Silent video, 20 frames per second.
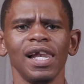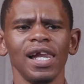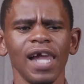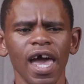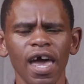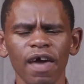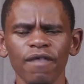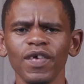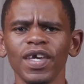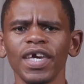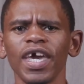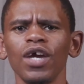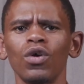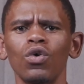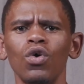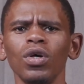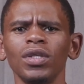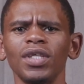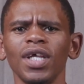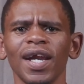having a
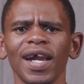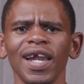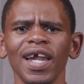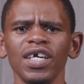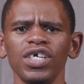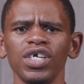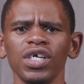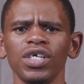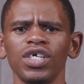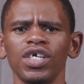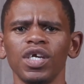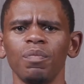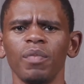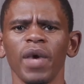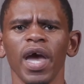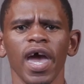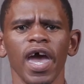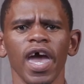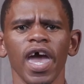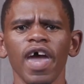good relationship
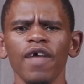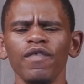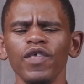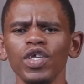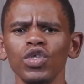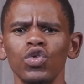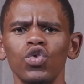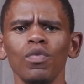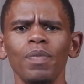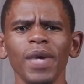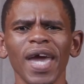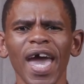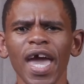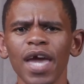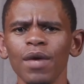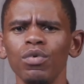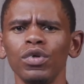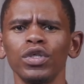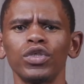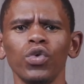having to be
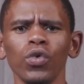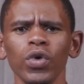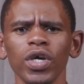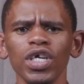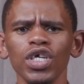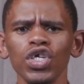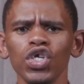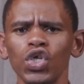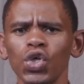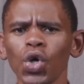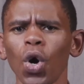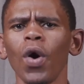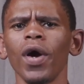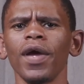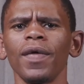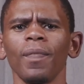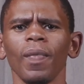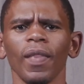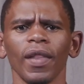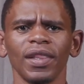able to enjoy